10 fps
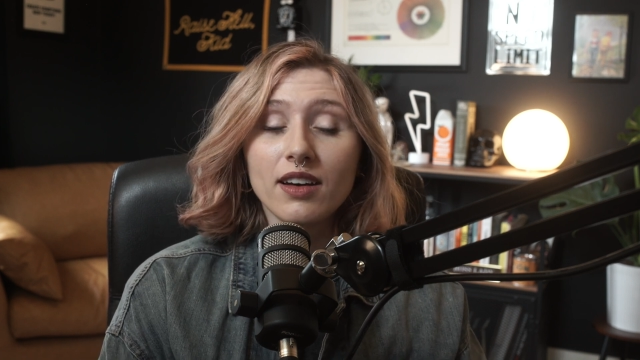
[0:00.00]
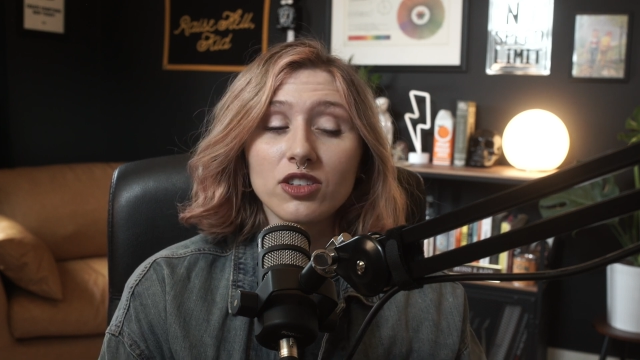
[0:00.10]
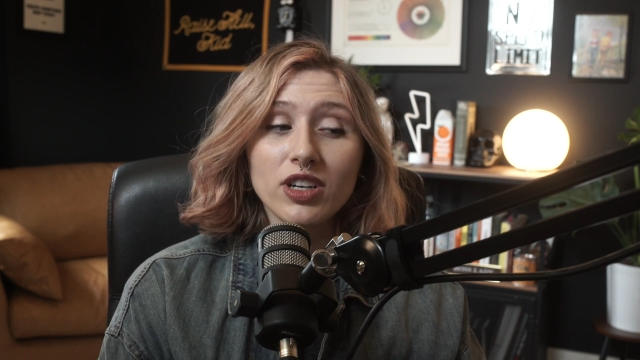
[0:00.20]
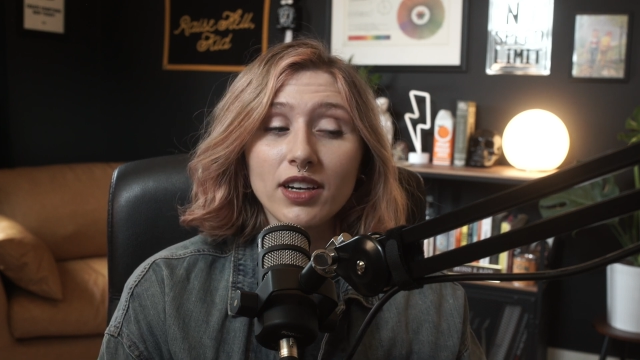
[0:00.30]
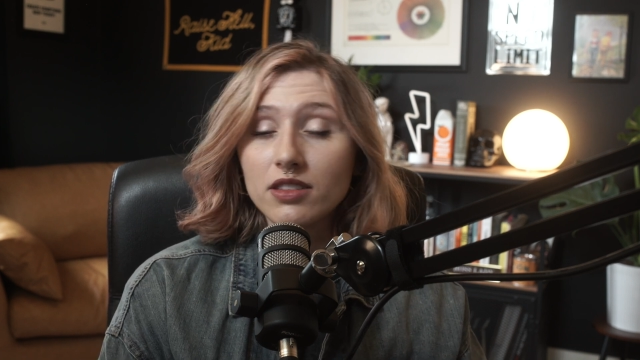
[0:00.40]
uh,
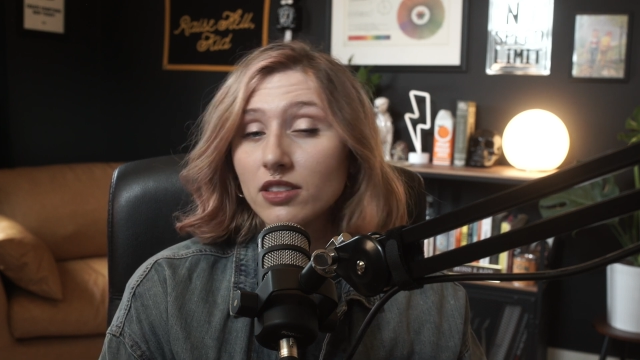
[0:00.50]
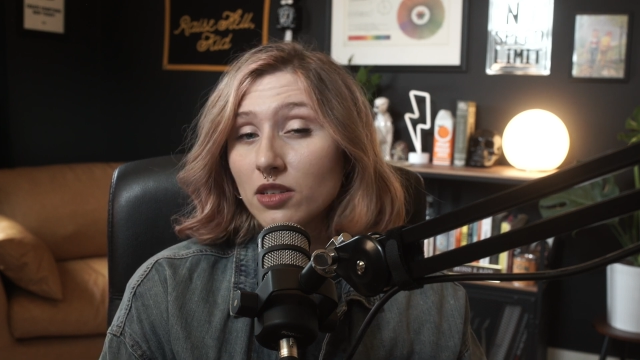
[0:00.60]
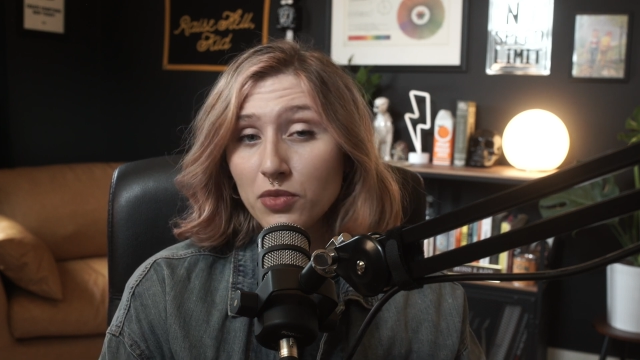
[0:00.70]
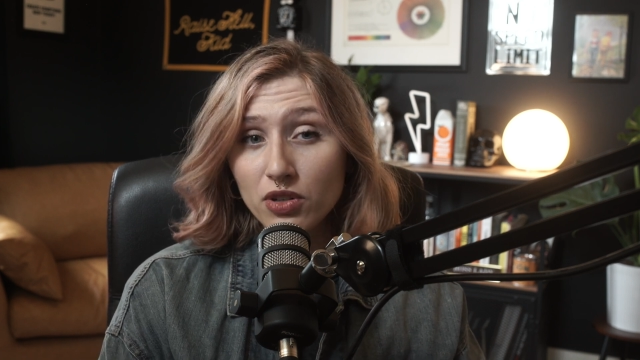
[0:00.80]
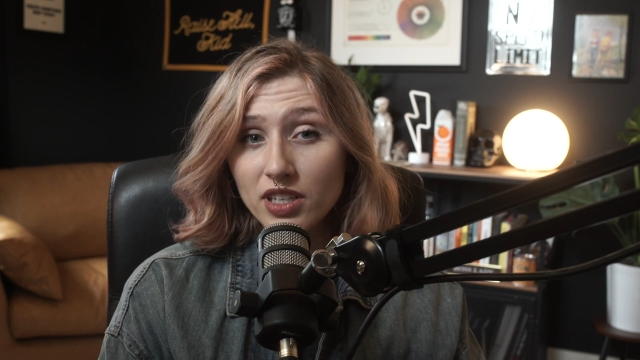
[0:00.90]
check out the
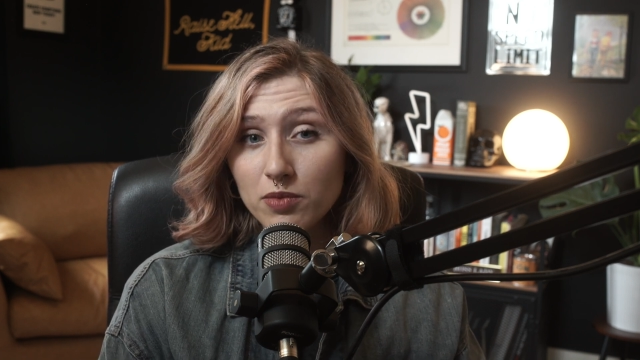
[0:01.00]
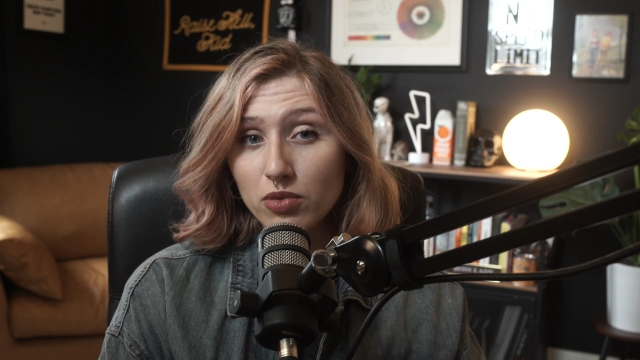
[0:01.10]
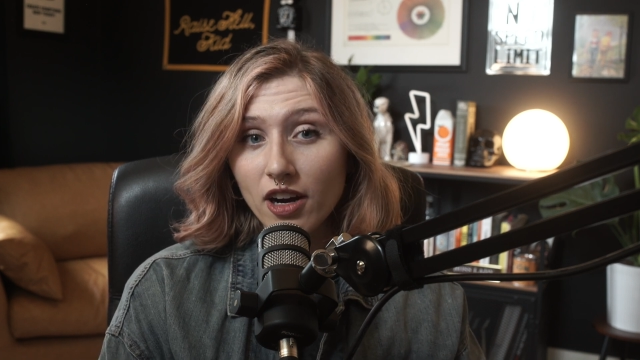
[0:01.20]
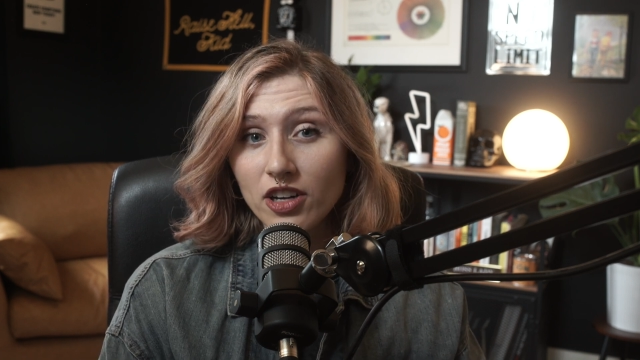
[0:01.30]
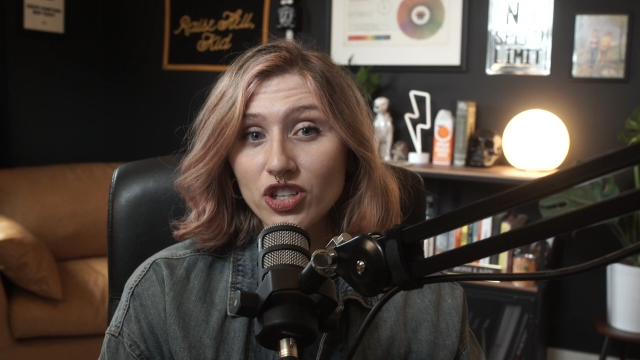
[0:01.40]
community
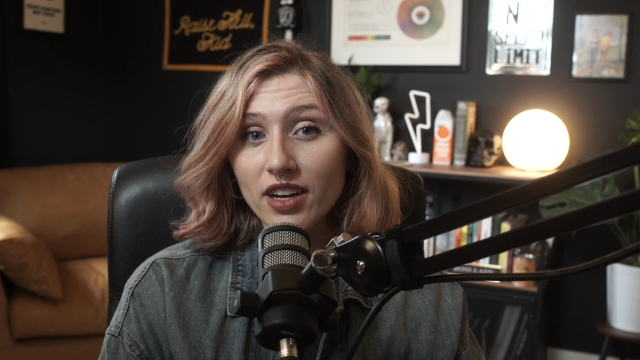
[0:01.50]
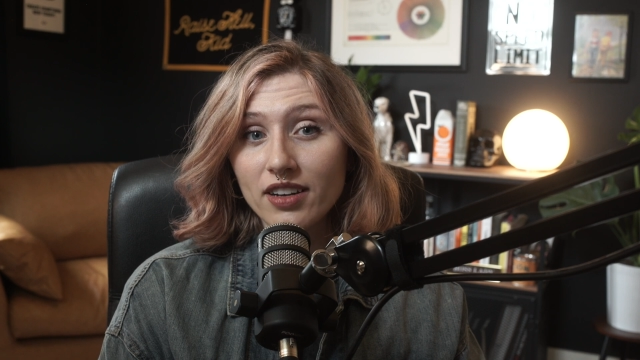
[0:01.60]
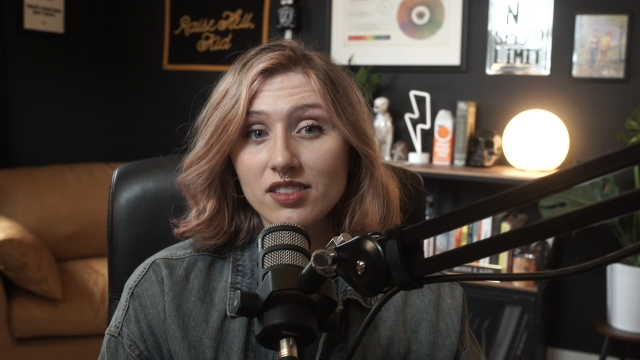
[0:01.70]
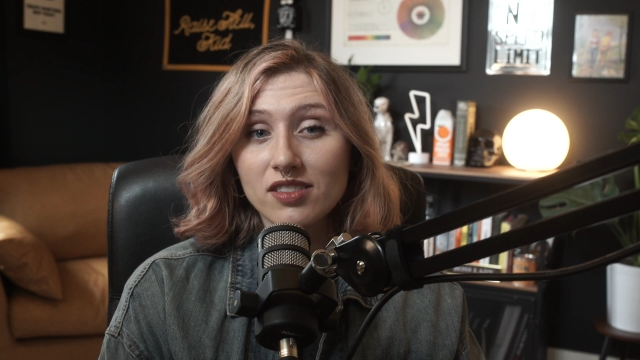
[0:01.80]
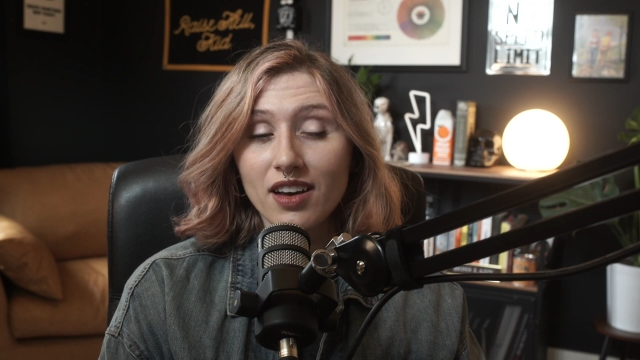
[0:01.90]

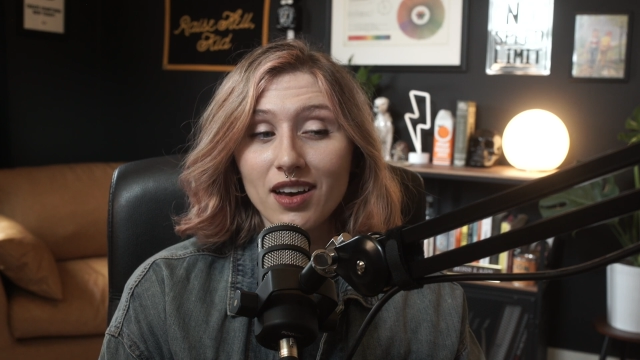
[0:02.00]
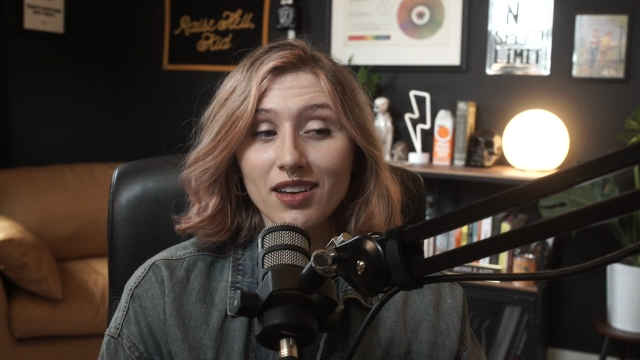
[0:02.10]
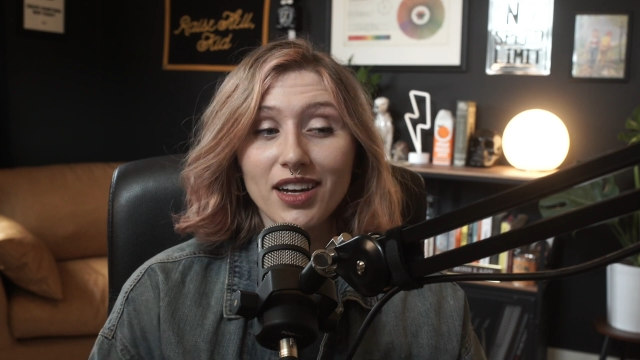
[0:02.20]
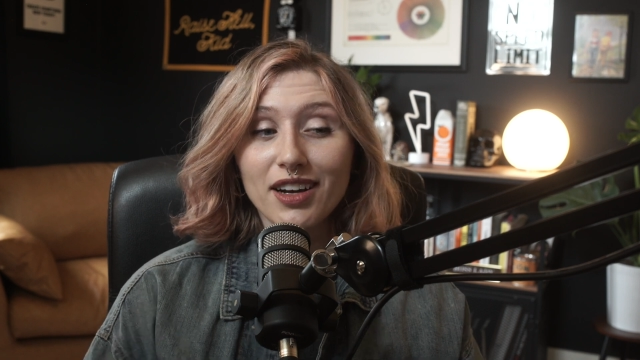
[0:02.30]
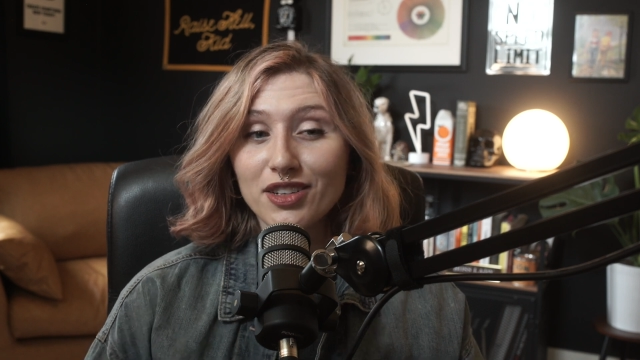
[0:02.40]
projects,
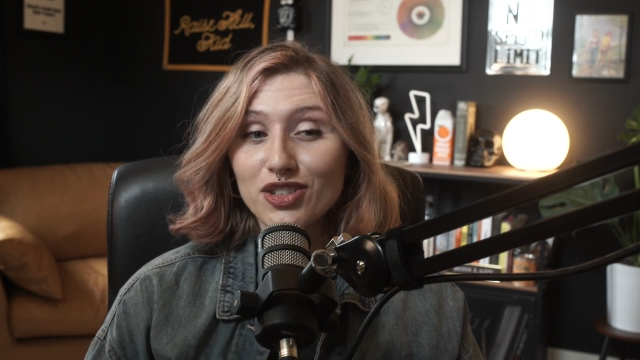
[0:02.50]
uh, kind